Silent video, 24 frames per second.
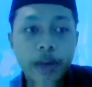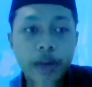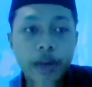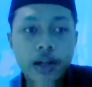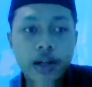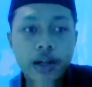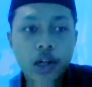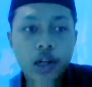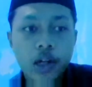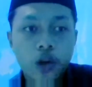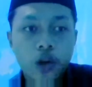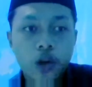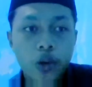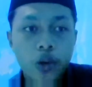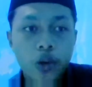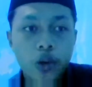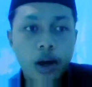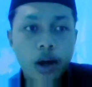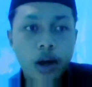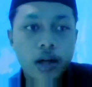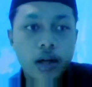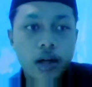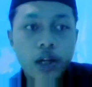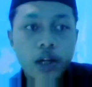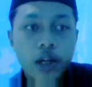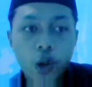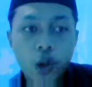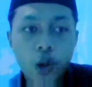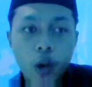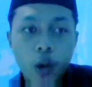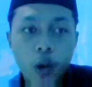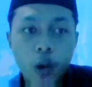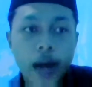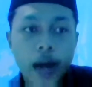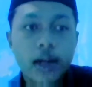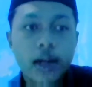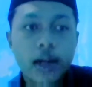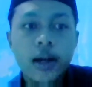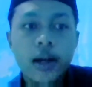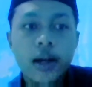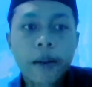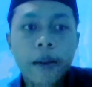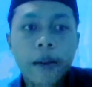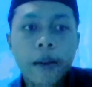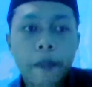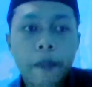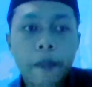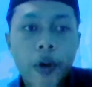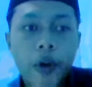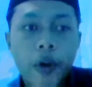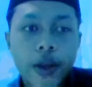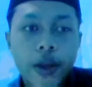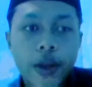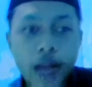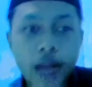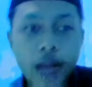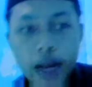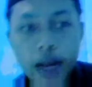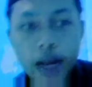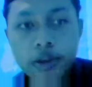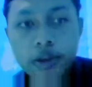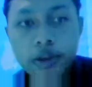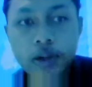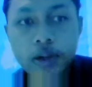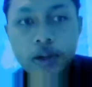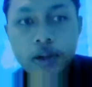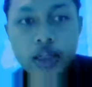require more time to